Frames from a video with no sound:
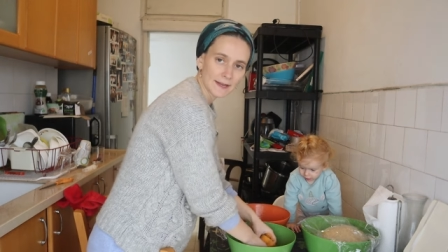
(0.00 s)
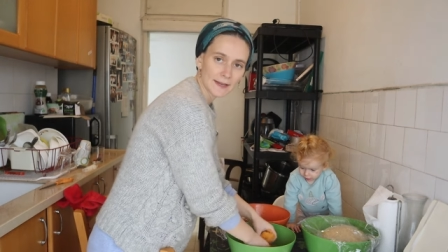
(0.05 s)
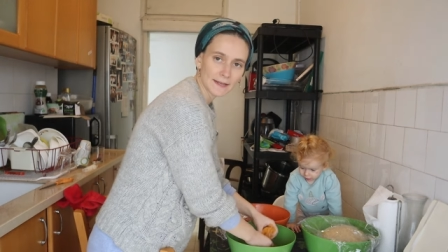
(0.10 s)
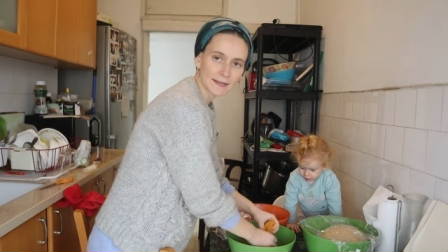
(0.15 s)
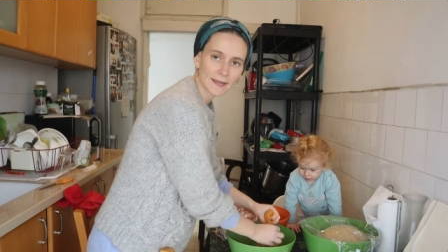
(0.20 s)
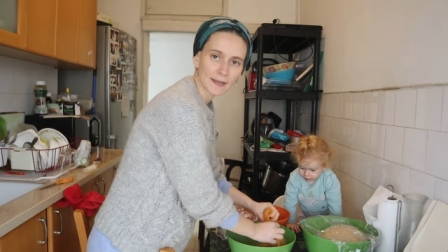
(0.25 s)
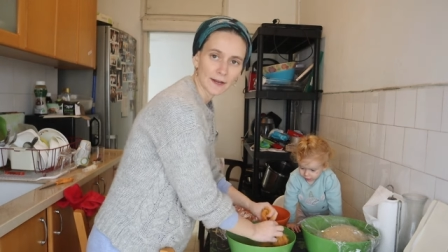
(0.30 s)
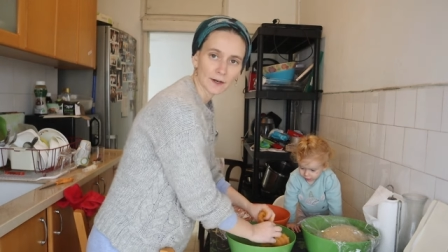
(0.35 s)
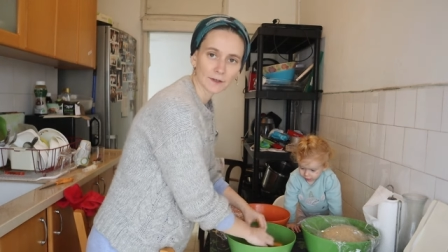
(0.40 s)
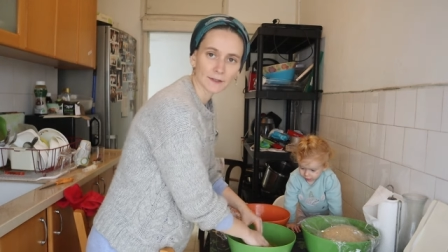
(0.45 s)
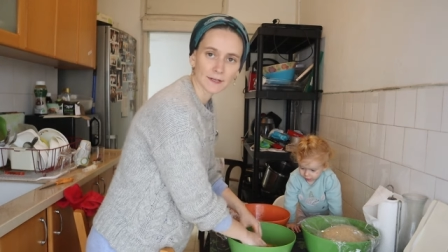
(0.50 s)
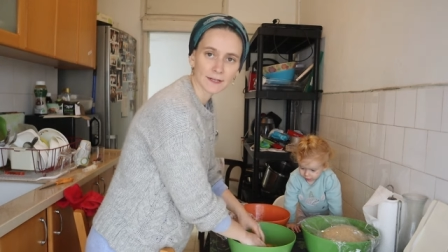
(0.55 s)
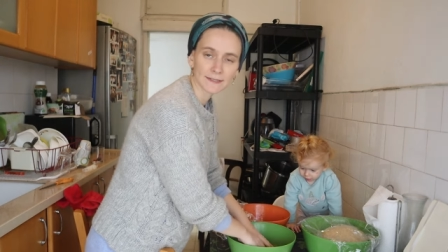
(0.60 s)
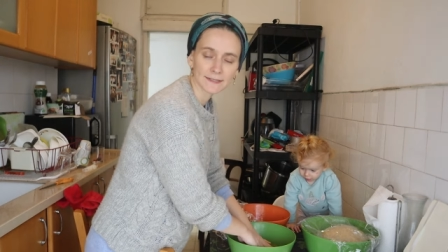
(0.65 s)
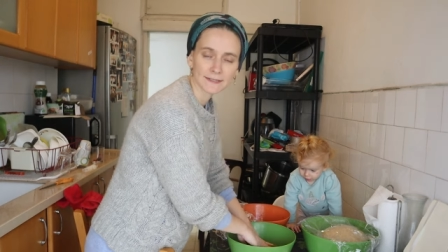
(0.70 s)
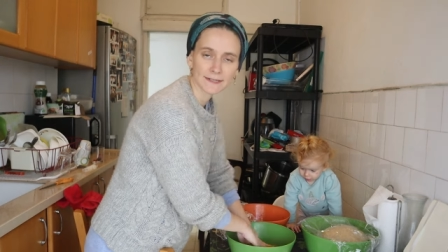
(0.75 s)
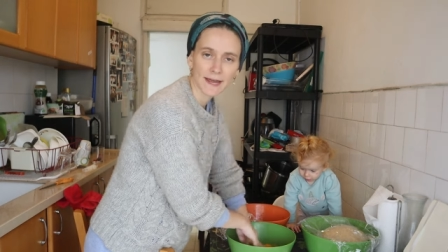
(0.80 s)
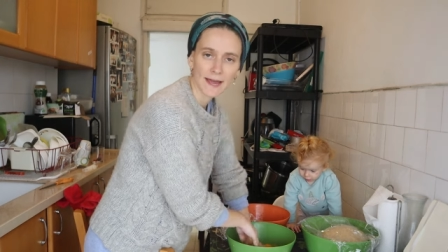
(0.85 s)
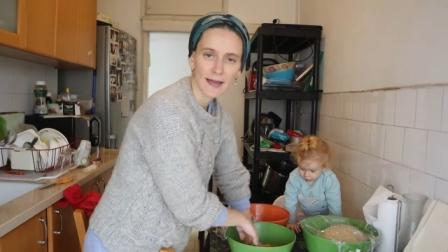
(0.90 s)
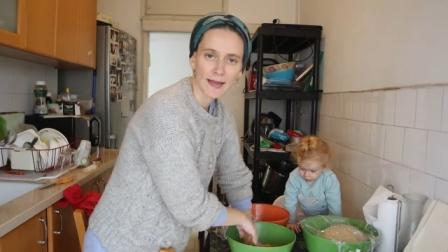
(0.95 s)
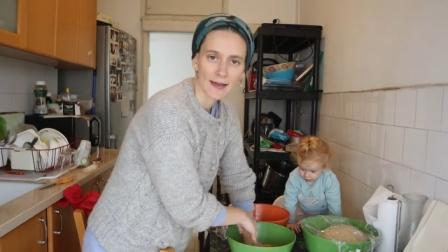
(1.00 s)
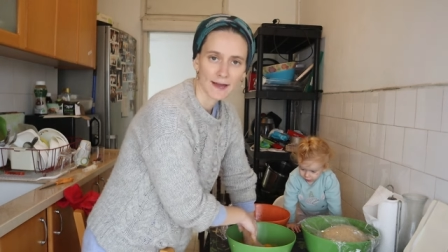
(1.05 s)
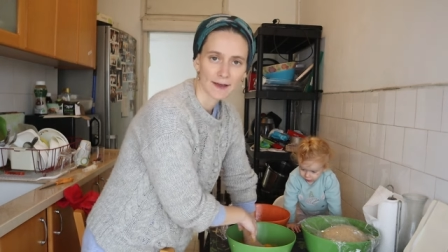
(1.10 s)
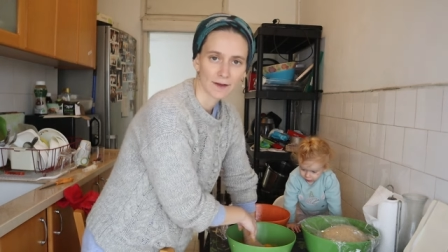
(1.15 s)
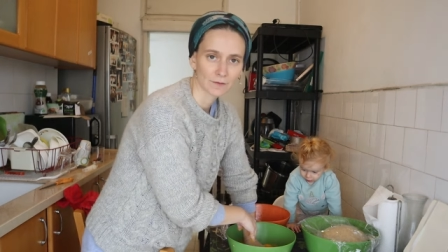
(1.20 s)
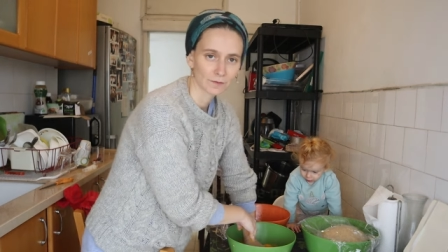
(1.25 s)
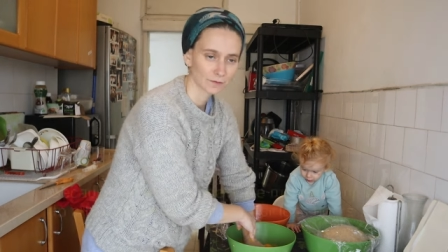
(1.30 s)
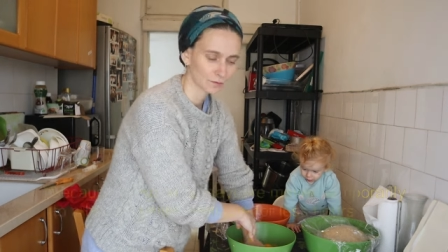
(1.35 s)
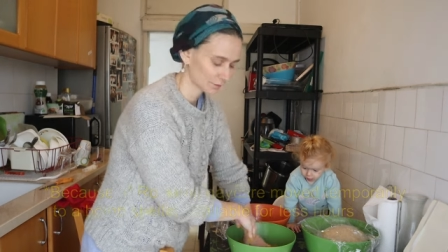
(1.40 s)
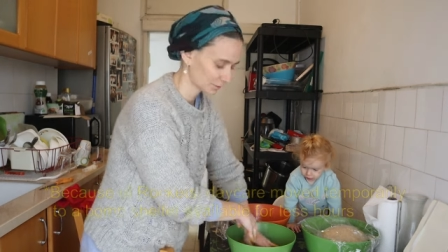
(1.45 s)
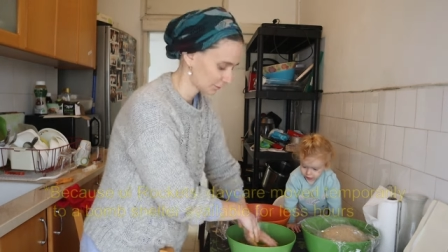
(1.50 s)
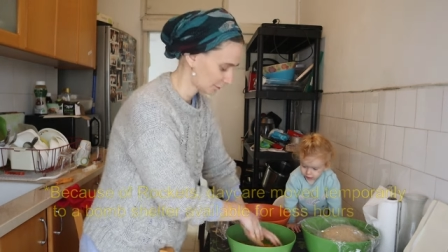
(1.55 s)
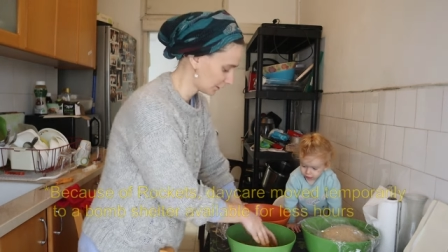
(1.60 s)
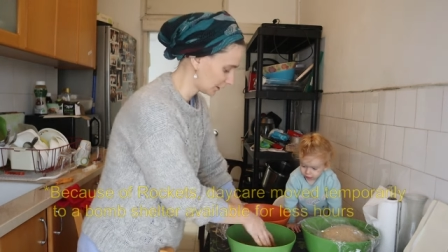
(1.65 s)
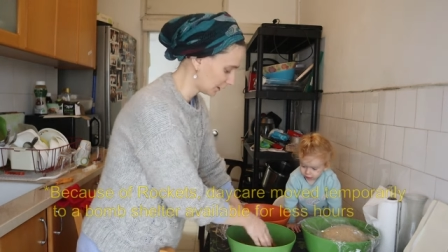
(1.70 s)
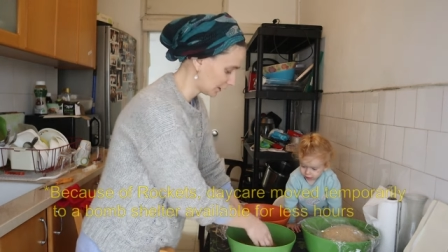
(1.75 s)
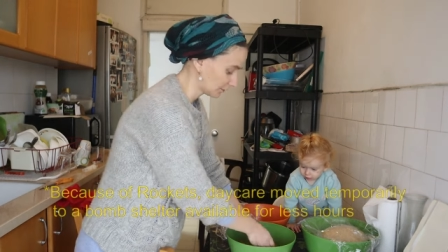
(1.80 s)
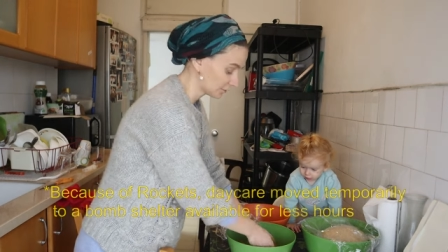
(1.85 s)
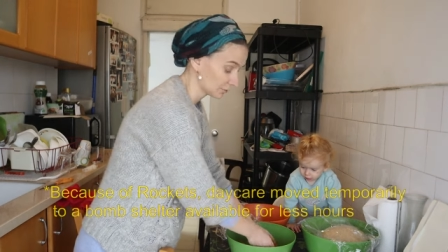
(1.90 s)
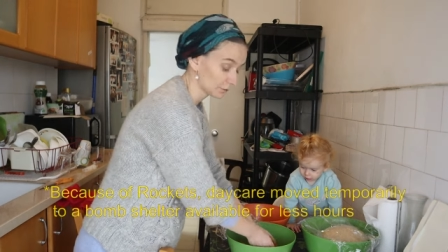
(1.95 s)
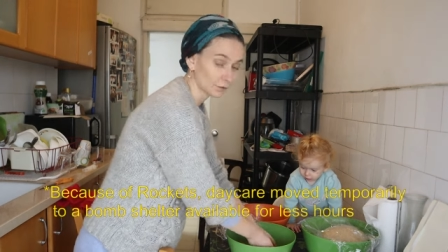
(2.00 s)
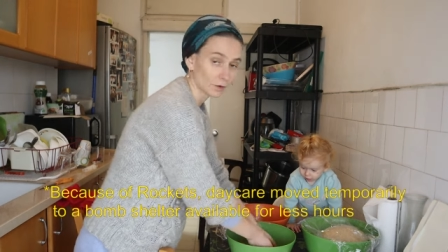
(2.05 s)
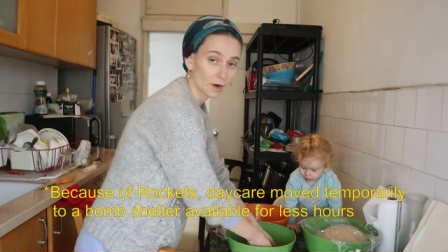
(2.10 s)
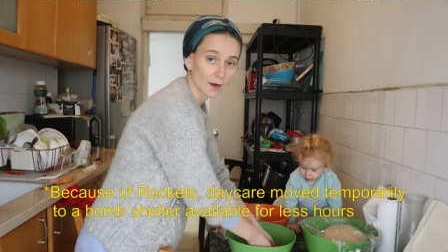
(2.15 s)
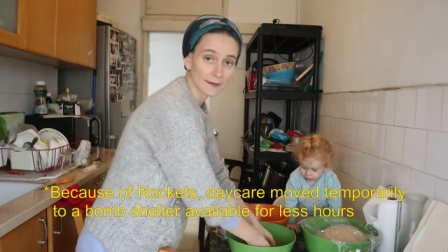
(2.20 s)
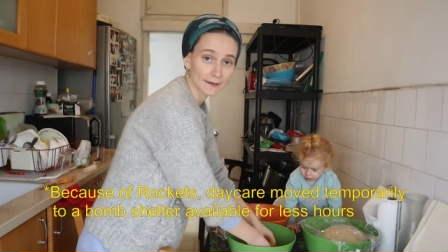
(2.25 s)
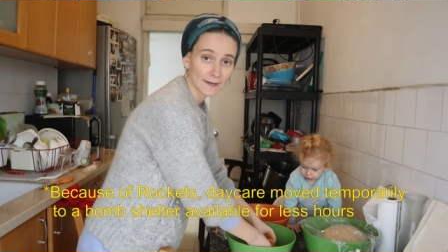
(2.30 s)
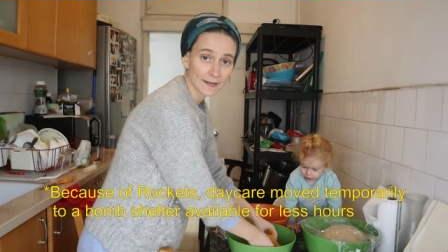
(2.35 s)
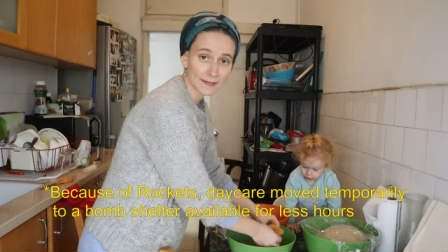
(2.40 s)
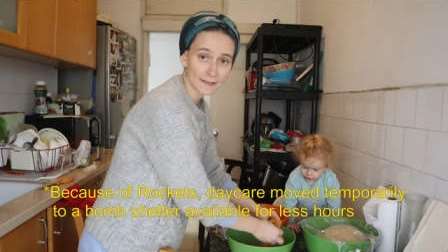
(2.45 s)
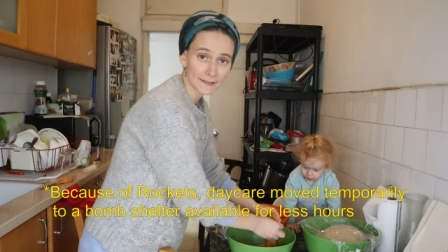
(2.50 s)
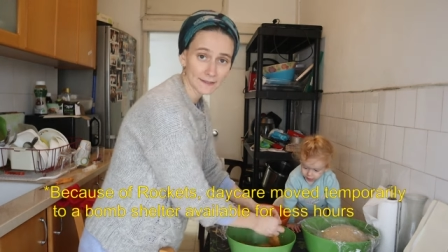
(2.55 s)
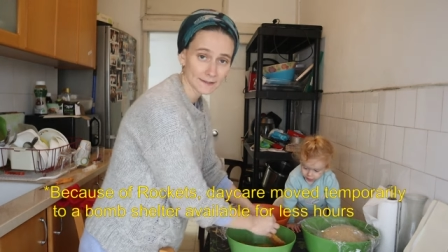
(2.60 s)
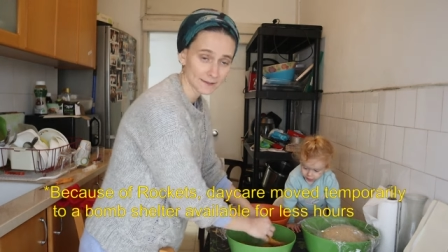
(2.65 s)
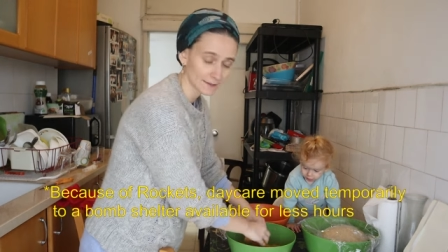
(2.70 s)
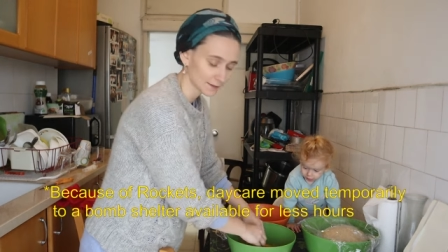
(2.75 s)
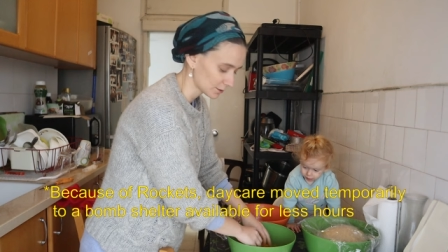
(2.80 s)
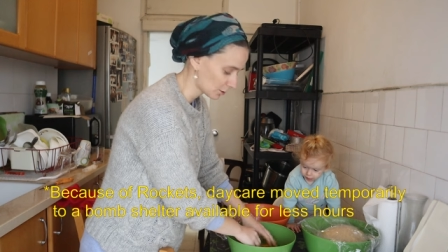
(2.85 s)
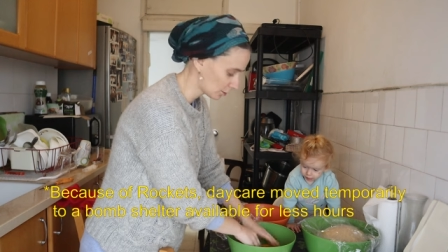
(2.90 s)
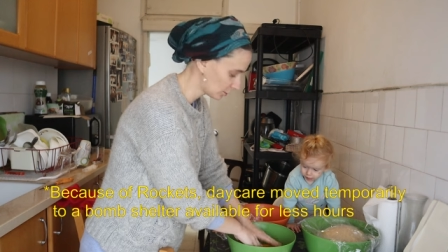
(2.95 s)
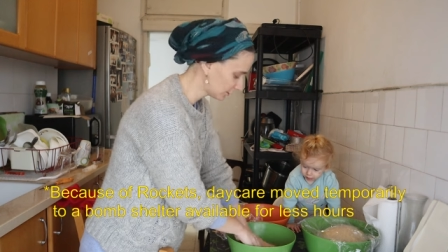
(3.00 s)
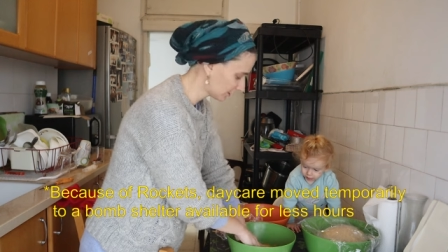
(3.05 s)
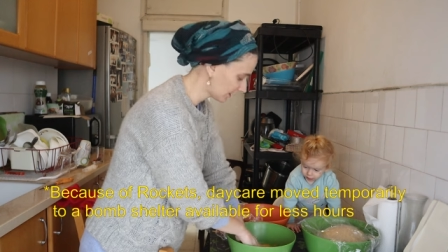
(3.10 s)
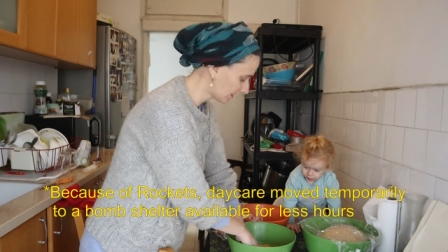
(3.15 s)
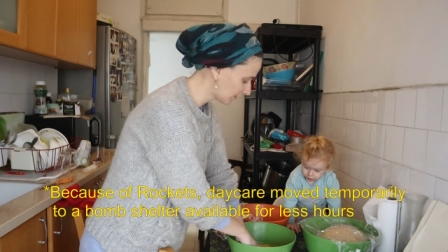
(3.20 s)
daycare doesn't have uh, Fridays. This whole